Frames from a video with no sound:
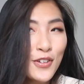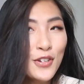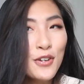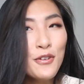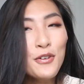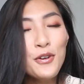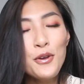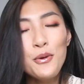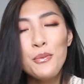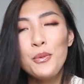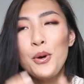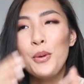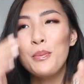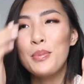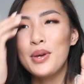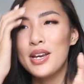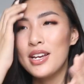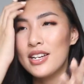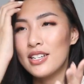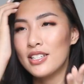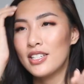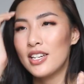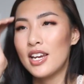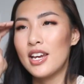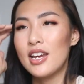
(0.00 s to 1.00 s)
don't know what
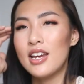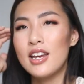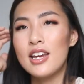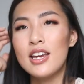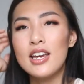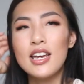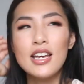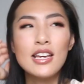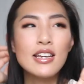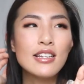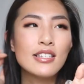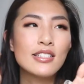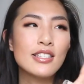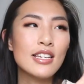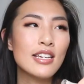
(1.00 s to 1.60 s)
BHA is,